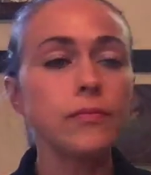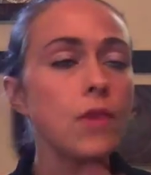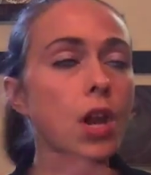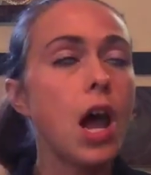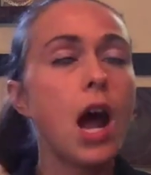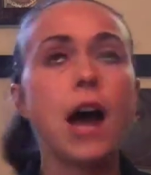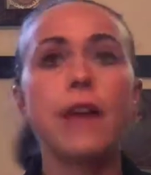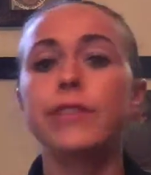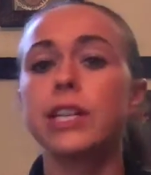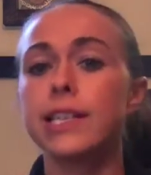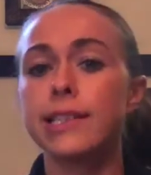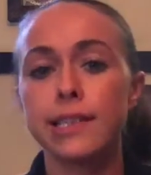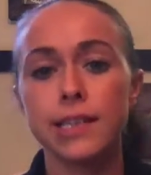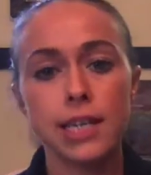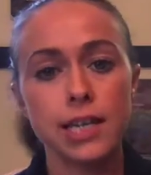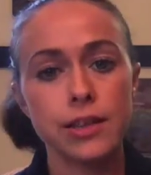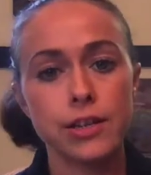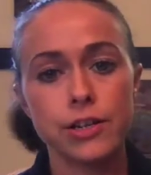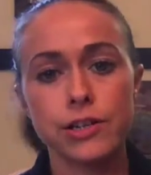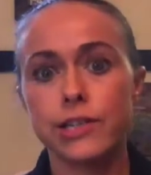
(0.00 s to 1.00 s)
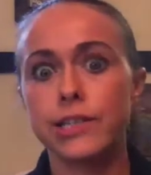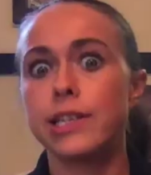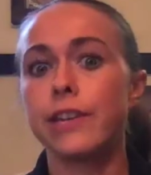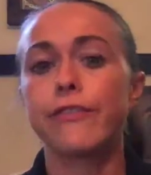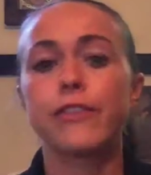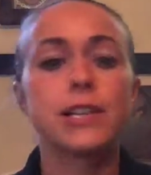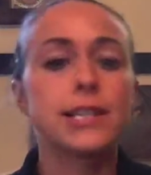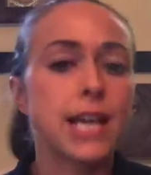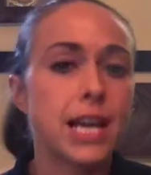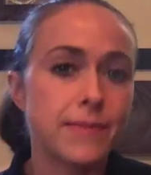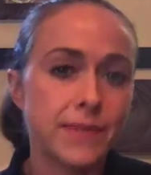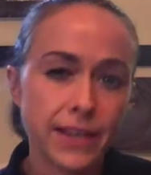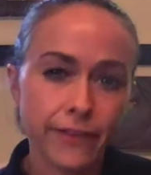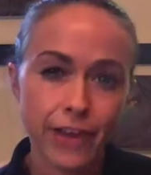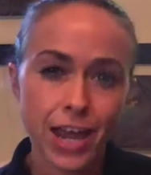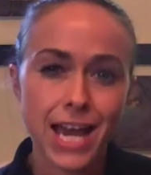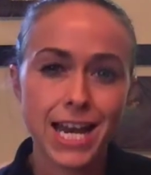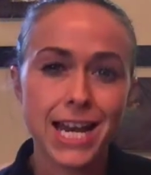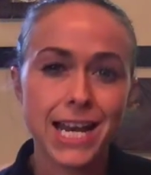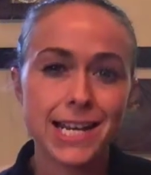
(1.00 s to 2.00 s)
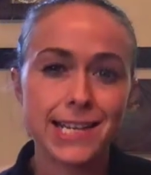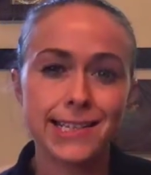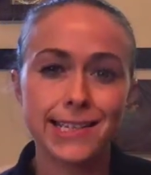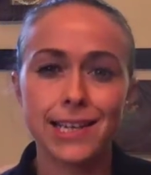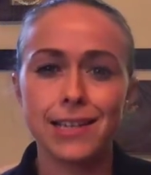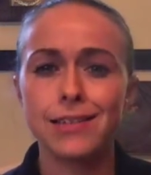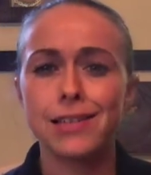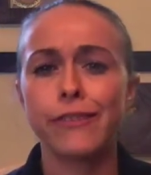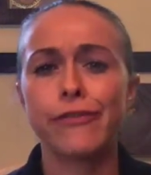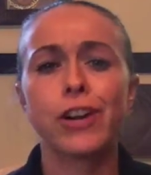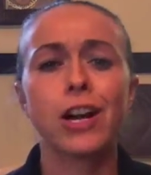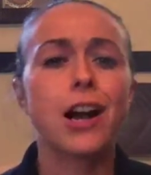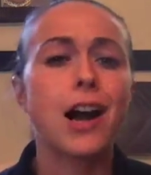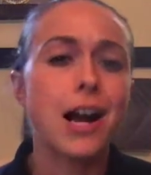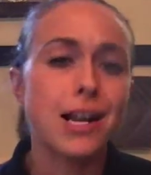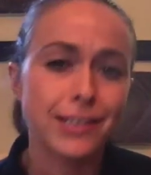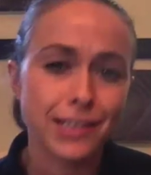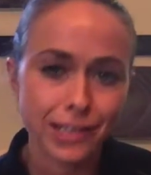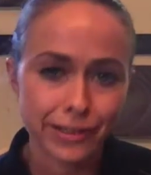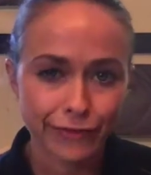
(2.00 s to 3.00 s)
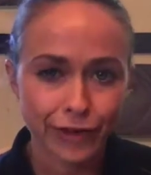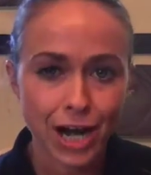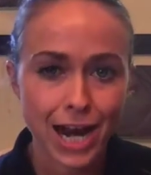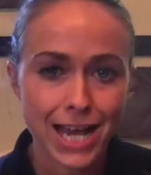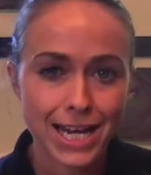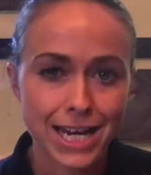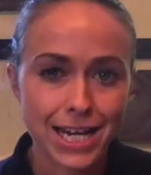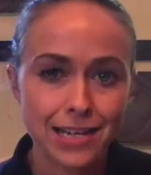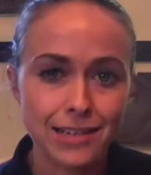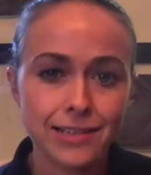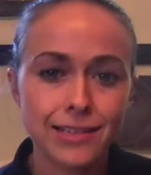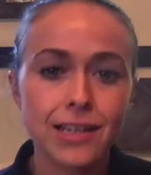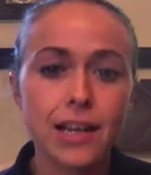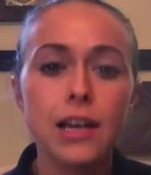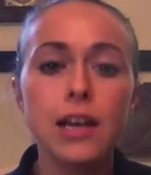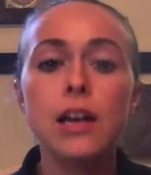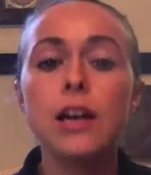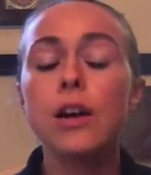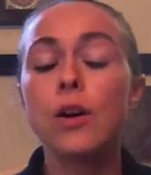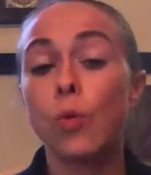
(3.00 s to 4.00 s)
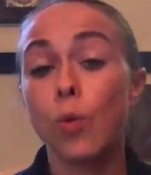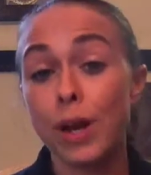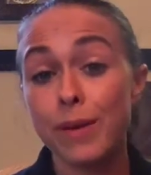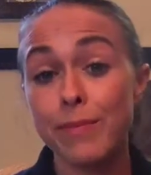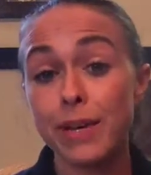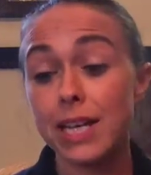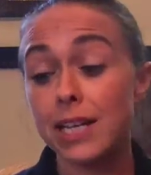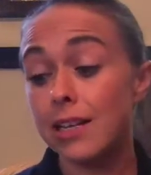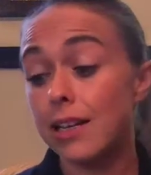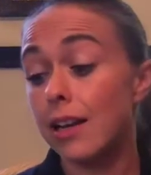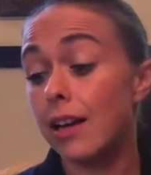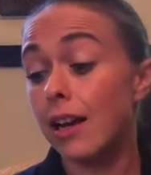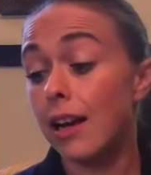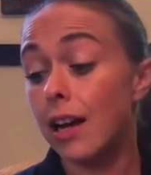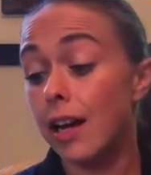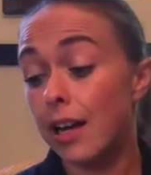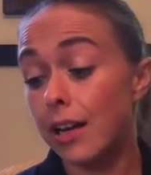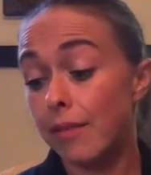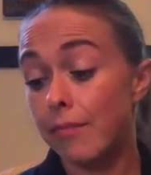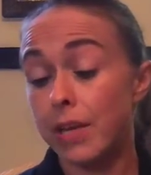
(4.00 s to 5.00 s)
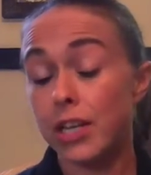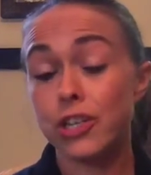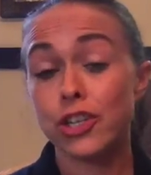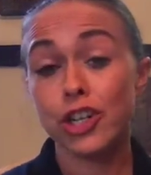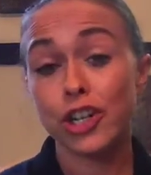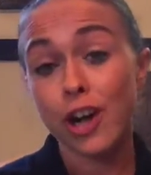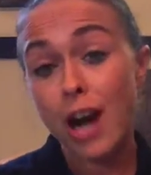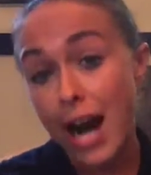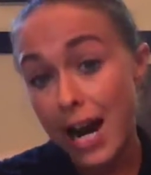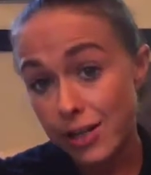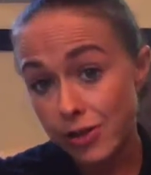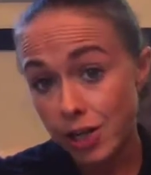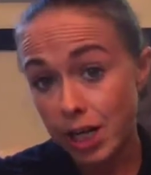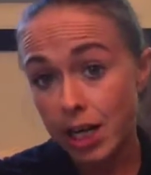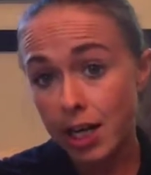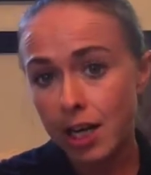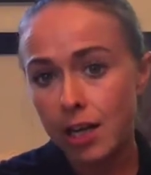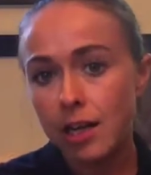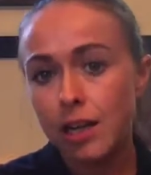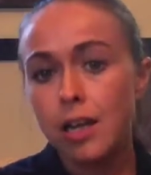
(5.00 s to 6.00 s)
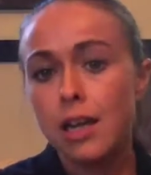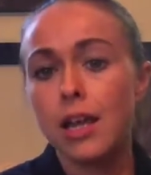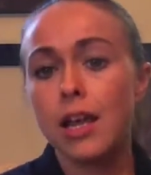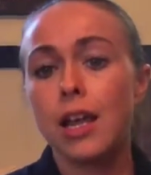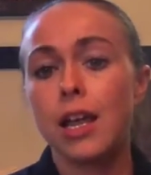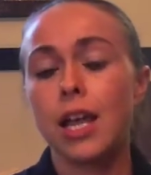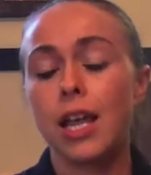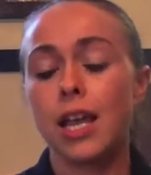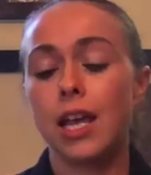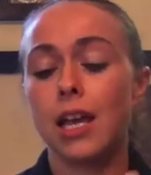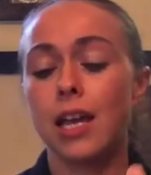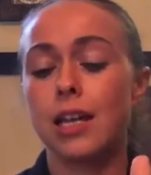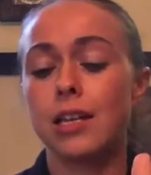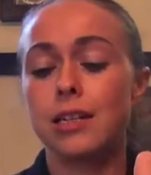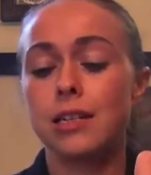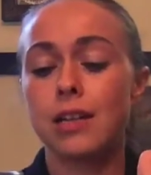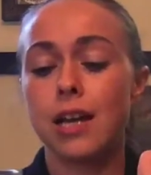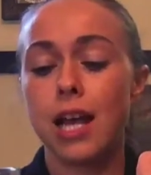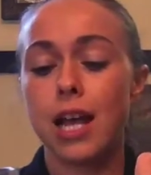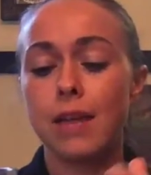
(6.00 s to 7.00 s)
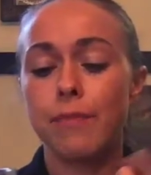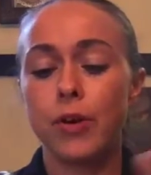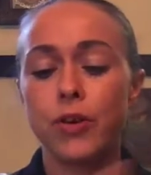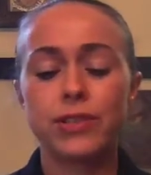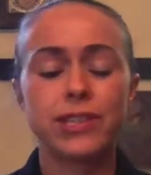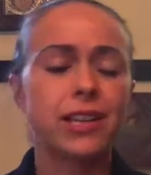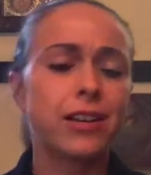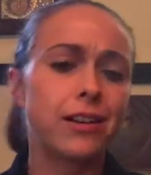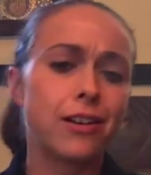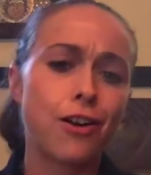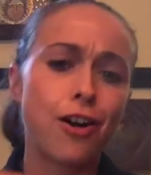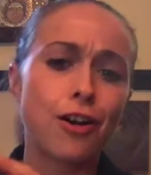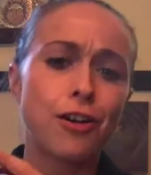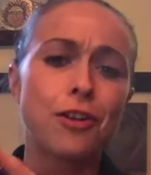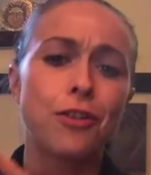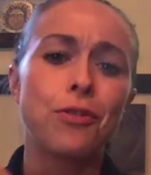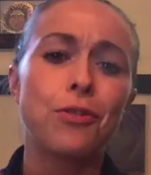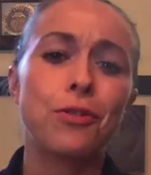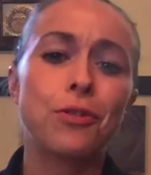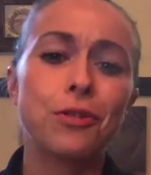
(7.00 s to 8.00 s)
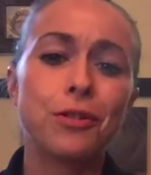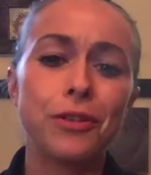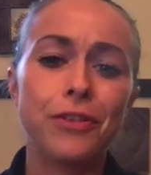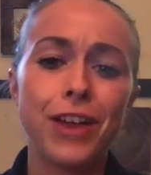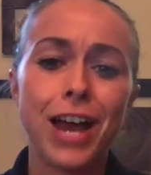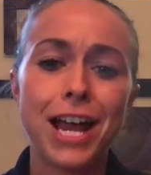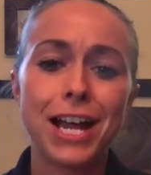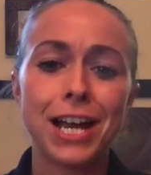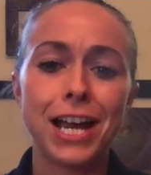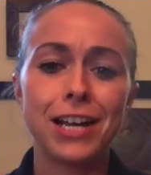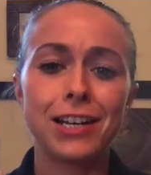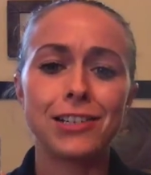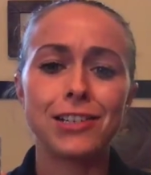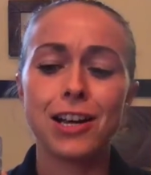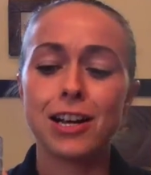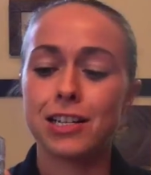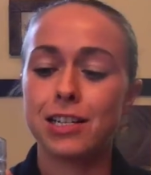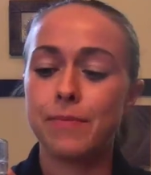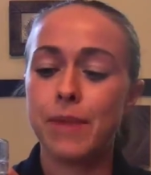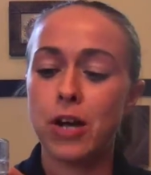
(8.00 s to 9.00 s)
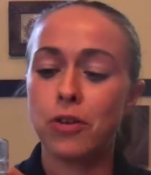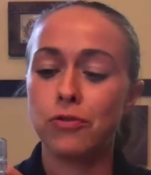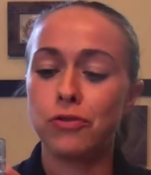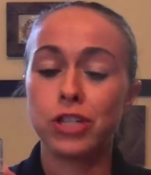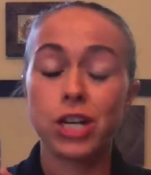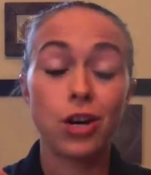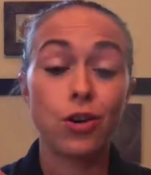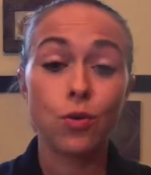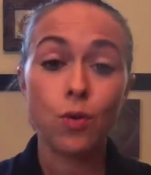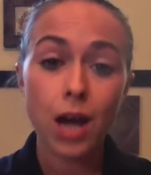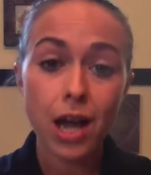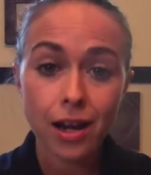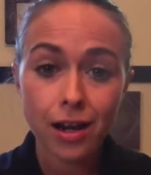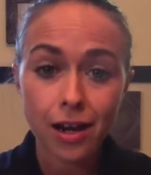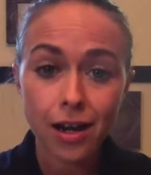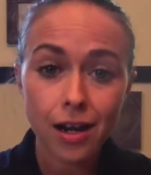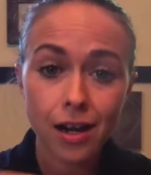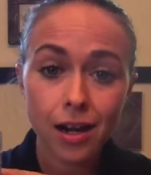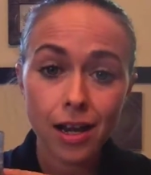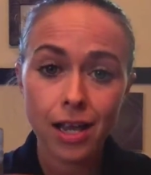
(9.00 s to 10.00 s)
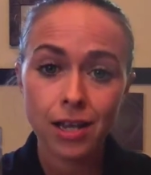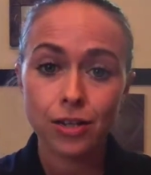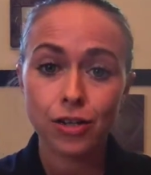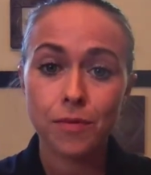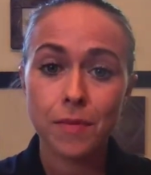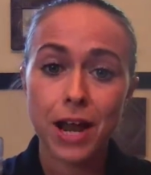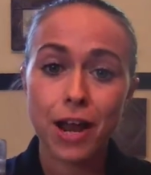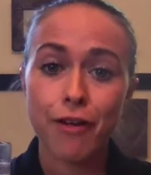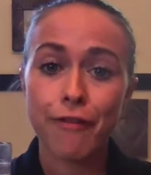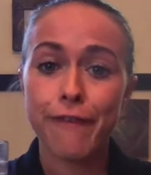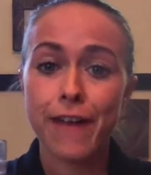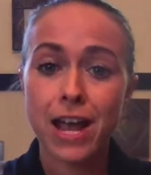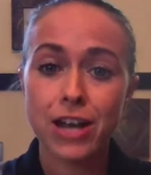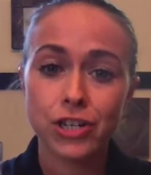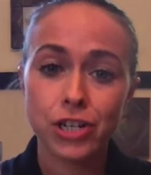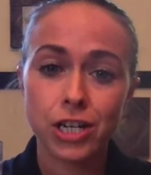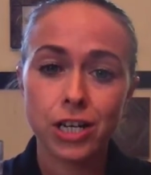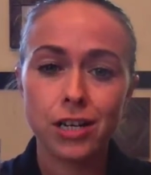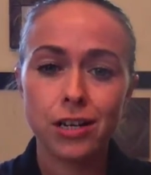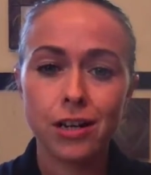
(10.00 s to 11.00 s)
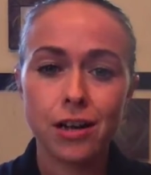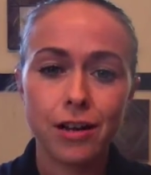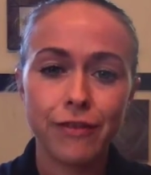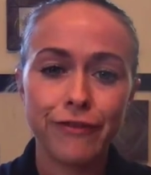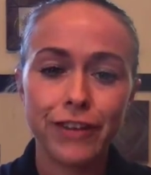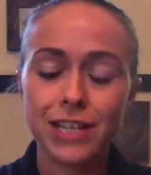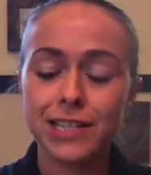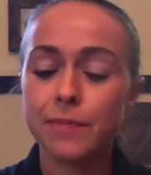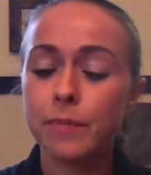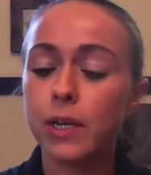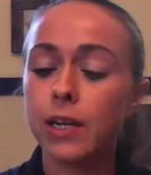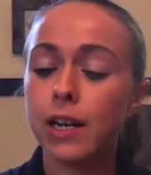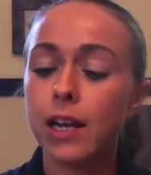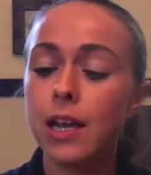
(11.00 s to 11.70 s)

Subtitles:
Obviously, there's different types of headaches and different causes for headaches. One being make sure you're hydrated. And I posted an article that kind of talked about gel water and your myofascia on Facebook.